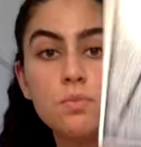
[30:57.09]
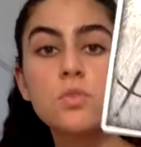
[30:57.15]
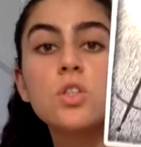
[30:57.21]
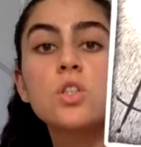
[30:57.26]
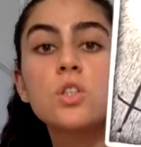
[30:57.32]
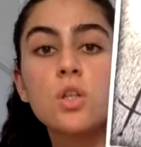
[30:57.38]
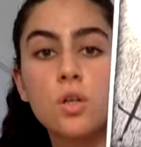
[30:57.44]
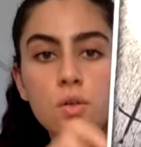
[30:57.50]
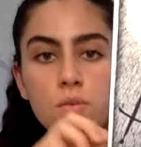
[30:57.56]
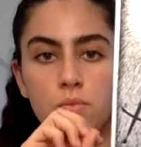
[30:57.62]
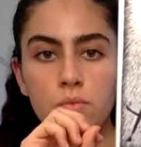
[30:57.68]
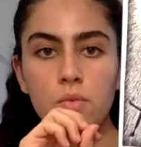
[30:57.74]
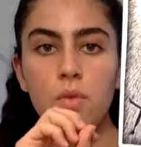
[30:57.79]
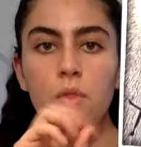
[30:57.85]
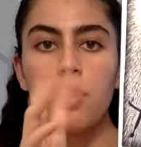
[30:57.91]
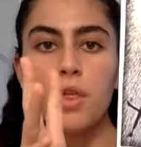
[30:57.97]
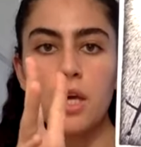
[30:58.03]
Still
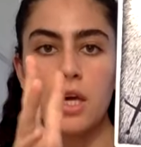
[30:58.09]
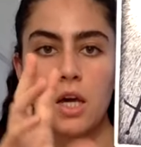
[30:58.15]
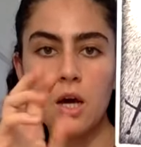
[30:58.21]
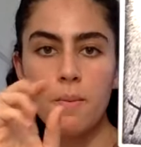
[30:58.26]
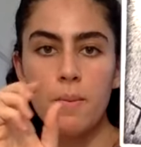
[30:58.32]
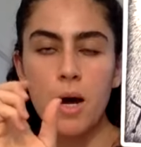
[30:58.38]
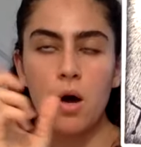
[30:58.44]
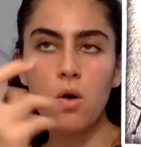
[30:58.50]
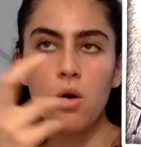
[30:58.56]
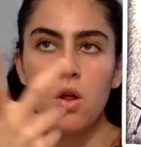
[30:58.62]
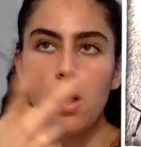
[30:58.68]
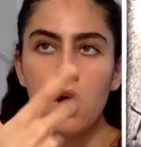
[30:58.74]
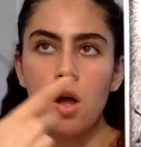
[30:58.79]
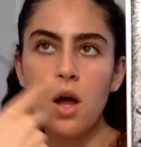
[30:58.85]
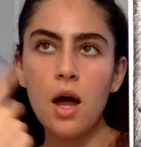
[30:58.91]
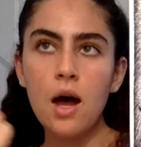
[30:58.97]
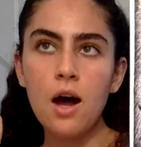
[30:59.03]
thinking about
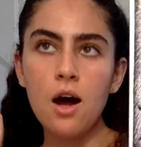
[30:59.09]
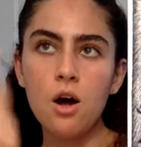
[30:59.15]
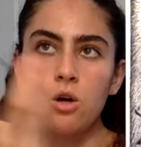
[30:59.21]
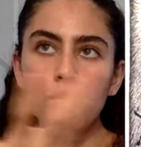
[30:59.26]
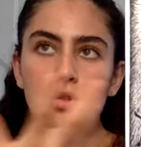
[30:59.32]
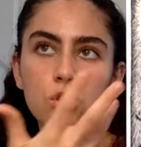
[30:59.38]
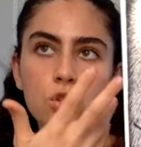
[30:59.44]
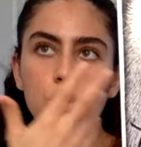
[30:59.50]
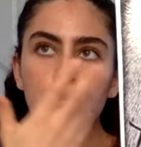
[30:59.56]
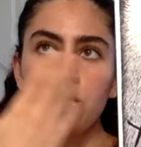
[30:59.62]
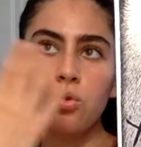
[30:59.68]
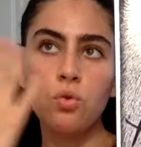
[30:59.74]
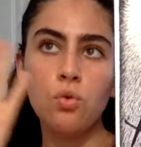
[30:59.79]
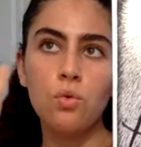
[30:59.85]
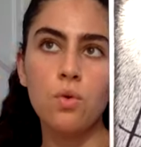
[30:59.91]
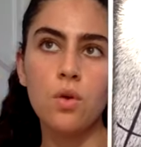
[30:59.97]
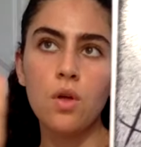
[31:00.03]
how
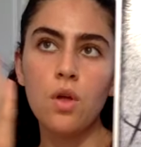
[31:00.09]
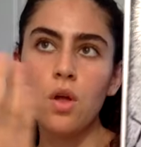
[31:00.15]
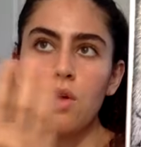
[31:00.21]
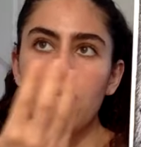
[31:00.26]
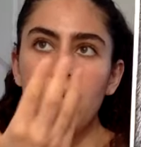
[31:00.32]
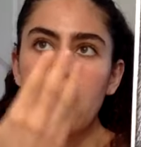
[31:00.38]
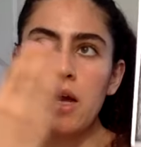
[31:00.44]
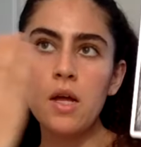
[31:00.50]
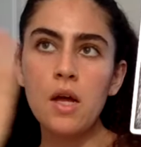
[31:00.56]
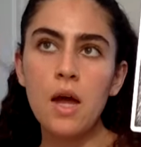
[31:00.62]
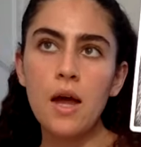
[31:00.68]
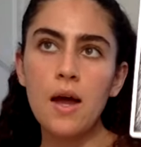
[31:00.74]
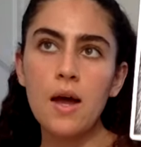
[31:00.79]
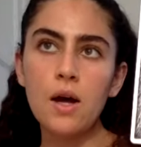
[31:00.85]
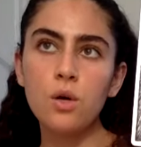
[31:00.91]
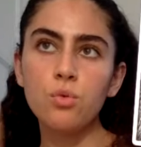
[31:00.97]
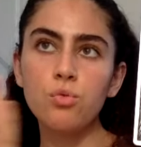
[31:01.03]
to, right?
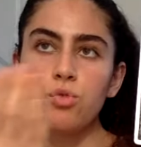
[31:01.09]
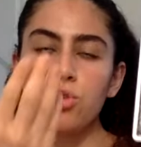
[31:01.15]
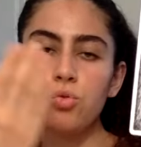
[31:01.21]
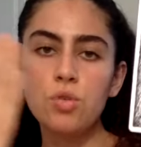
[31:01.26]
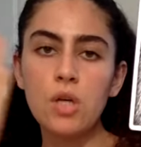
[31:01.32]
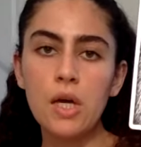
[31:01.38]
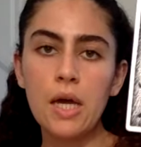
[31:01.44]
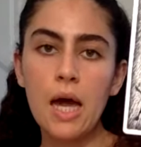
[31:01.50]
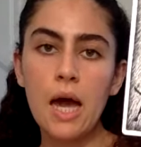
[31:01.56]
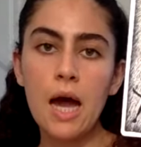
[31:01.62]
How to take